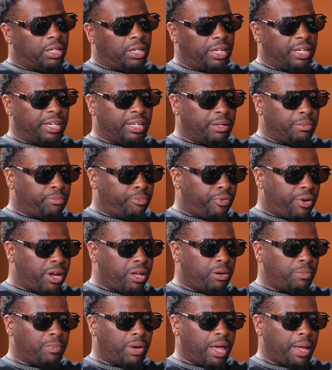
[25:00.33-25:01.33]
and then
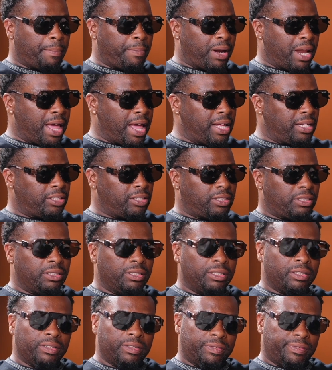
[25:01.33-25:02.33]
braid them like plaits.
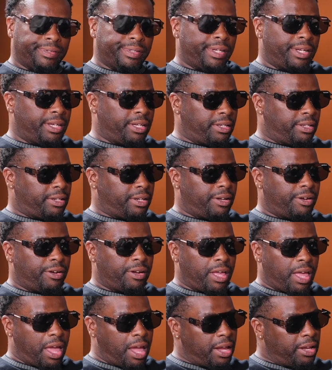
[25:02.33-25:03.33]
And they
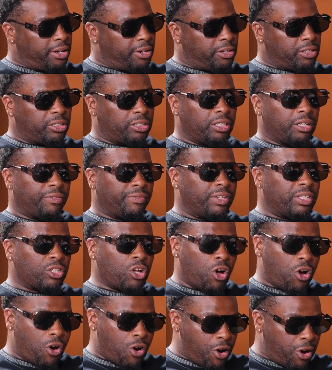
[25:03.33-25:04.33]
hang themselves. It's
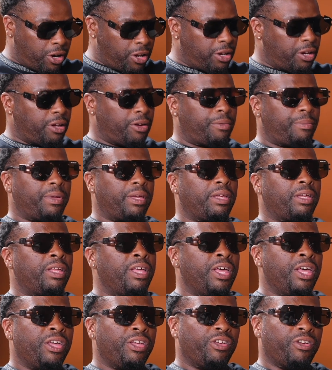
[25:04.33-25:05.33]
hard in there, man.
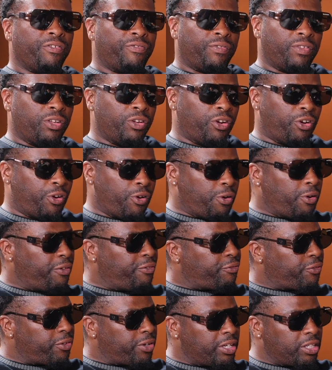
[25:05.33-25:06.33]
Your
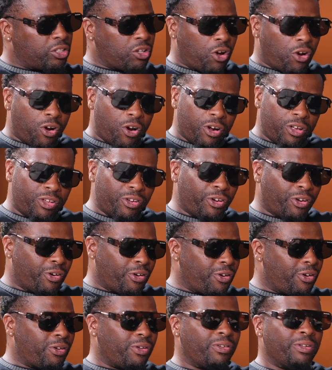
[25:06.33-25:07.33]
girlfriend's hard. Your
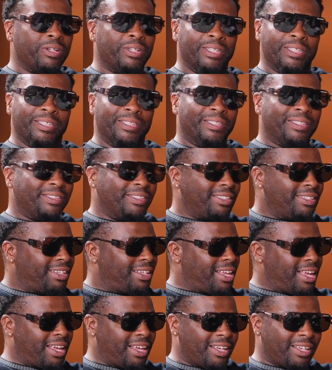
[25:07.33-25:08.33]
girl,
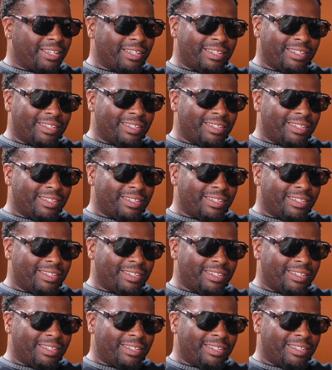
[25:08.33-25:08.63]
hey,